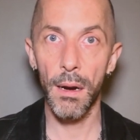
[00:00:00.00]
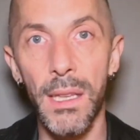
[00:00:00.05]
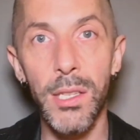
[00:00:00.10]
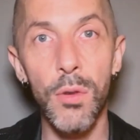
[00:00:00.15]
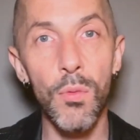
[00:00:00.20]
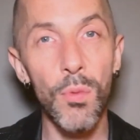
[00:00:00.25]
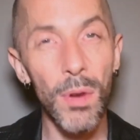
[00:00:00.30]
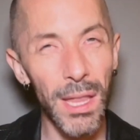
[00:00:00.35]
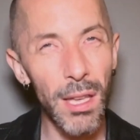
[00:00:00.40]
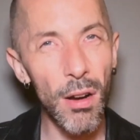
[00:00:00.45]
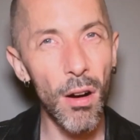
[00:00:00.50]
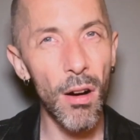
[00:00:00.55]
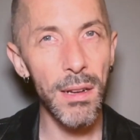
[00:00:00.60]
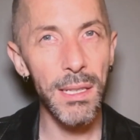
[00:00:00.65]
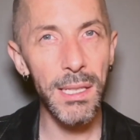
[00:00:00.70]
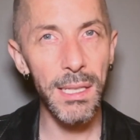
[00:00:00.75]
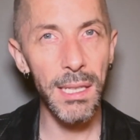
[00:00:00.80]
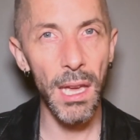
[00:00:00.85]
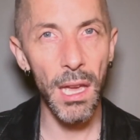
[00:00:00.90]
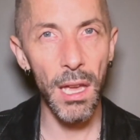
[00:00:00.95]
It's a really hard
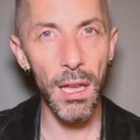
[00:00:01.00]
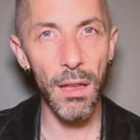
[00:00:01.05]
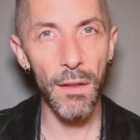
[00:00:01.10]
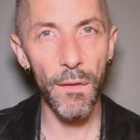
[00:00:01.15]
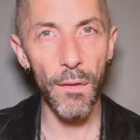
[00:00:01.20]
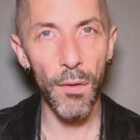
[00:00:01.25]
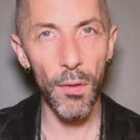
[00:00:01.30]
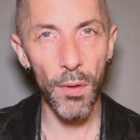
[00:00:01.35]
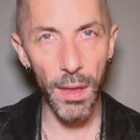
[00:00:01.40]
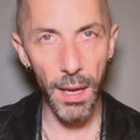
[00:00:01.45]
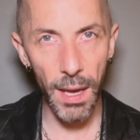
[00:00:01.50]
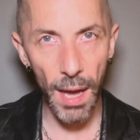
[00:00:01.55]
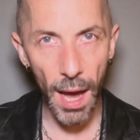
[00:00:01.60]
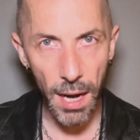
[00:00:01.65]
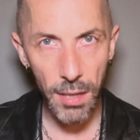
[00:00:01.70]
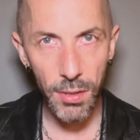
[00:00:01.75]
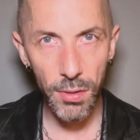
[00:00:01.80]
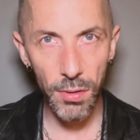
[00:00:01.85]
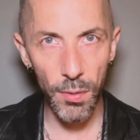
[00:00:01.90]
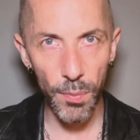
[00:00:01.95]
scene for the
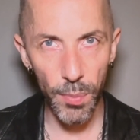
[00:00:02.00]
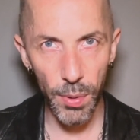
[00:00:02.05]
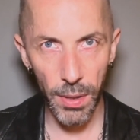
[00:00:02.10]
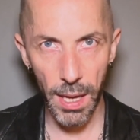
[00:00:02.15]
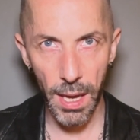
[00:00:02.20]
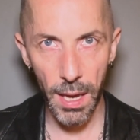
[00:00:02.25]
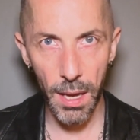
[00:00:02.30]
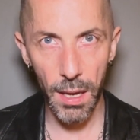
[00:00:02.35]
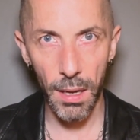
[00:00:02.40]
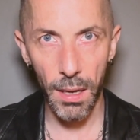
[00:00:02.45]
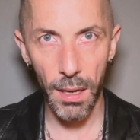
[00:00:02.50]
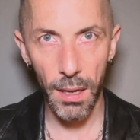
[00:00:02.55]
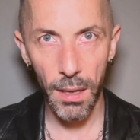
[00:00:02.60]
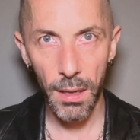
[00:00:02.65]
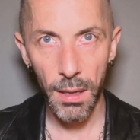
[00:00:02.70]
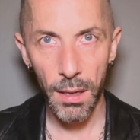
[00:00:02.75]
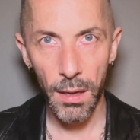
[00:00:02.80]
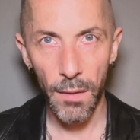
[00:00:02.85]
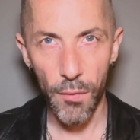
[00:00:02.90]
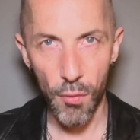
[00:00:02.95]
actor playing
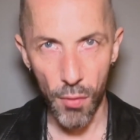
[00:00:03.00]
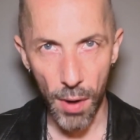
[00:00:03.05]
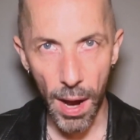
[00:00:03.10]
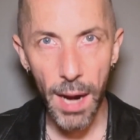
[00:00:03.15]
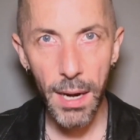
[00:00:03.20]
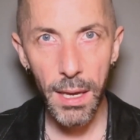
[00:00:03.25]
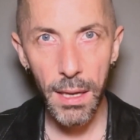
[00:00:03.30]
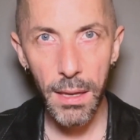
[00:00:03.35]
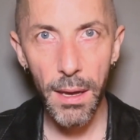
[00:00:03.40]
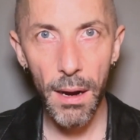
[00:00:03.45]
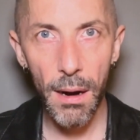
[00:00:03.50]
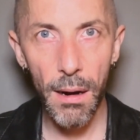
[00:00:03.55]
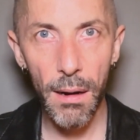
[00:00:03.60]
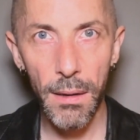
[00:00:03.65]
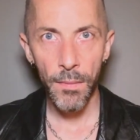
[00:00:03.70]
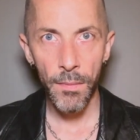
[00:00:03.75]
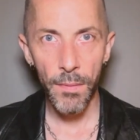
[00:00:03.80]
Varani there,